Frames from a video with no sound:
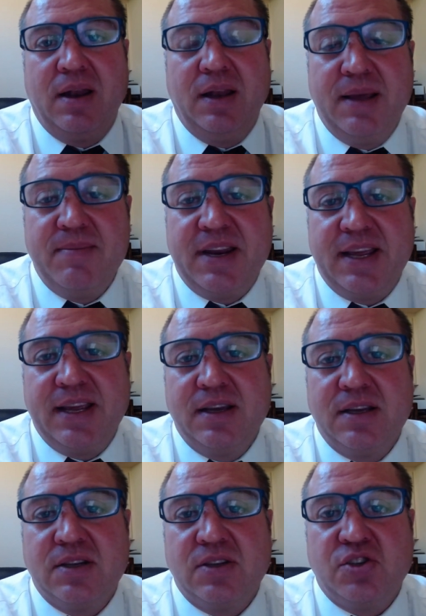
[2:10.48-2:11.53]

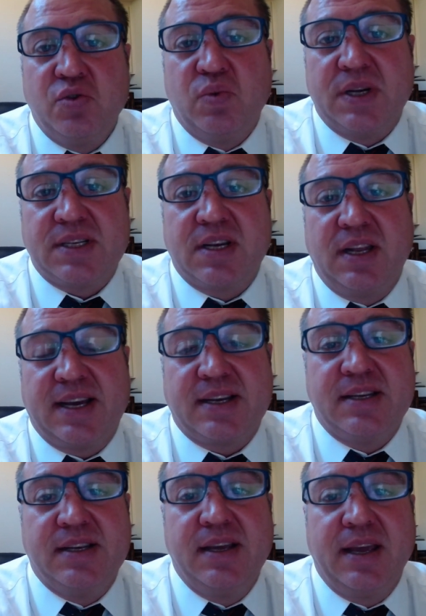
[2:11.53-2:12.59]
limiting to what's
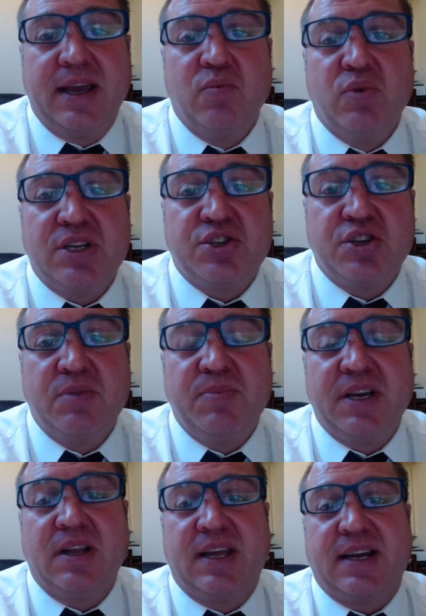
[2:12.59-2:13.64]
collected and what shouldn't
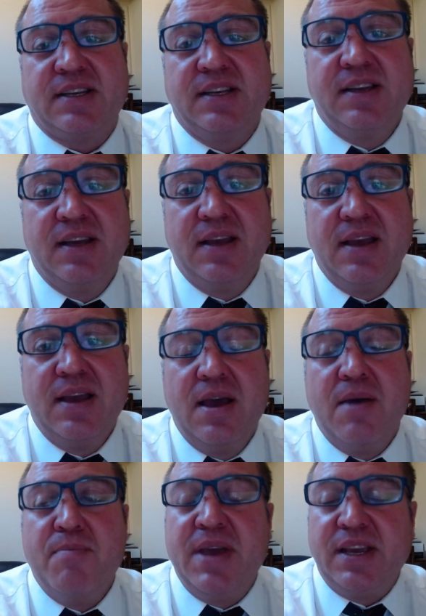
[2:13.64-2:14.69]
be collected,
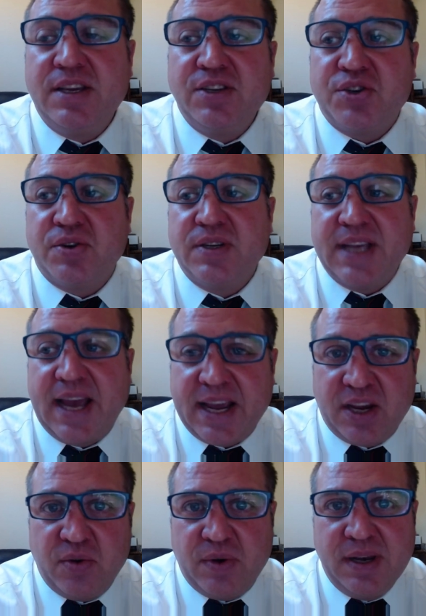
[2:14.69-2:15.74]
making sure it's
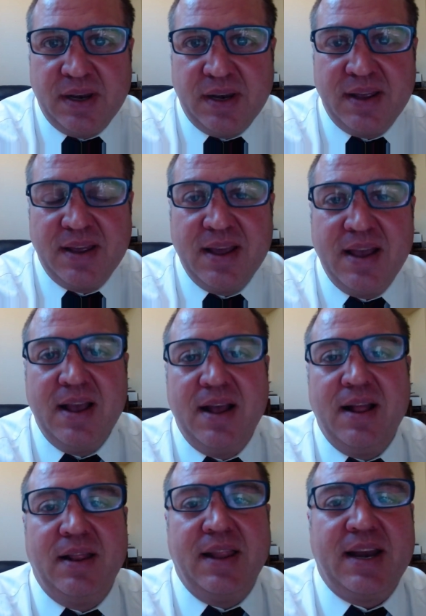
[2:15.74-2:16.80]
accurate,
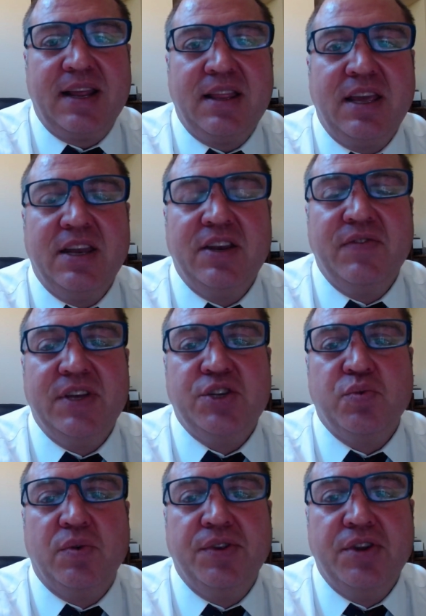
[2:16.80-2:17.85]
letting the
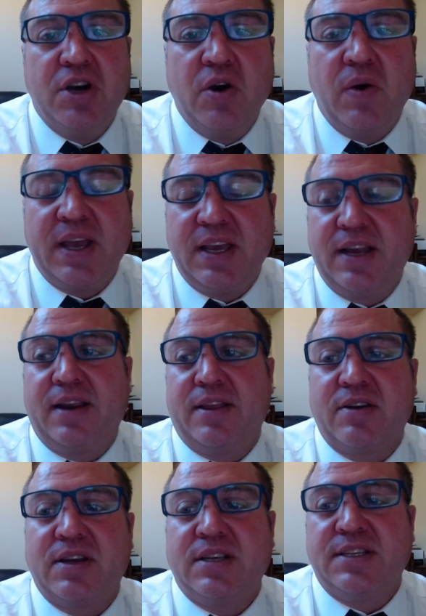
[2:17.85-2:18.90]
individual know and getting
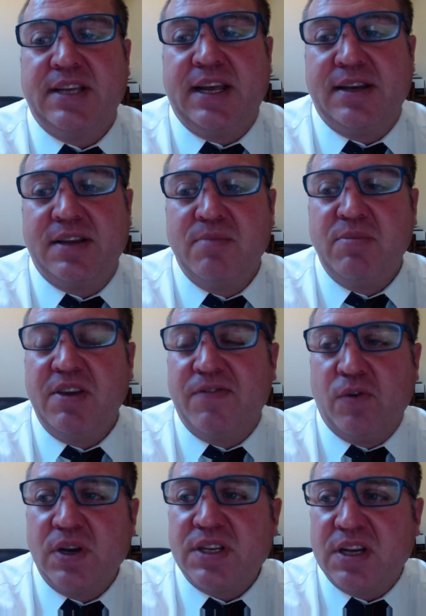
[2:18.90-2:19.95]
their consent
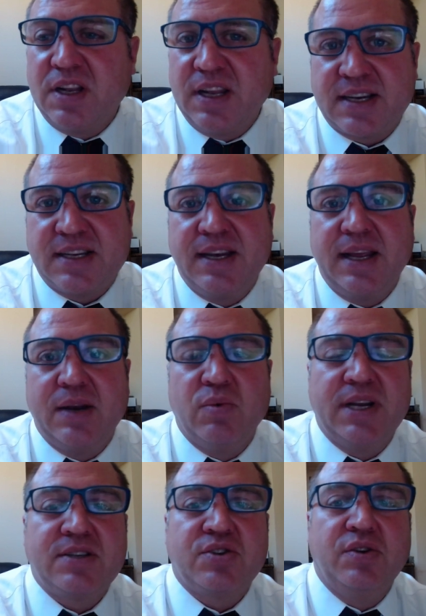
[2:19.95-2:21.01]
before it's collected and
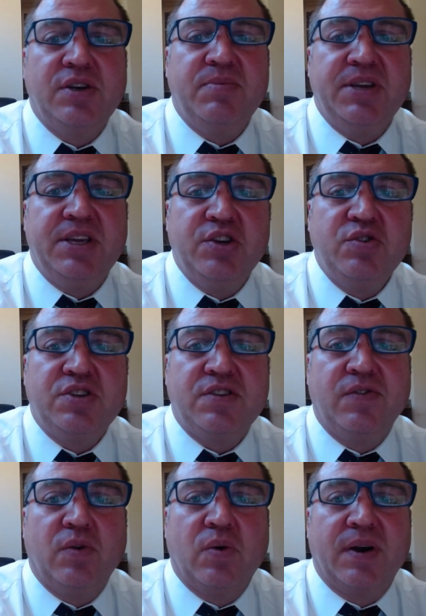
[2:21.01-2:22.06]
what it's going to be
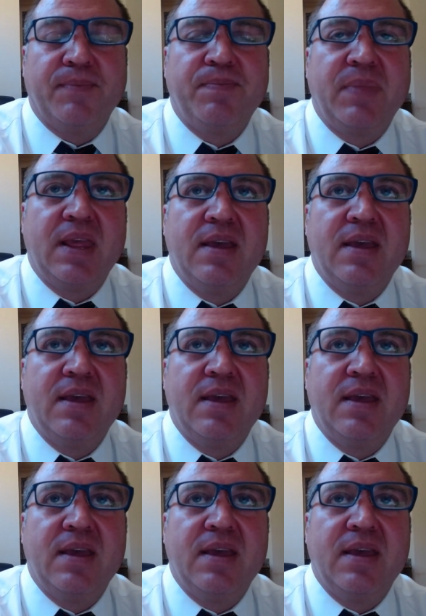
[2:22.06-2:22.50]
used for.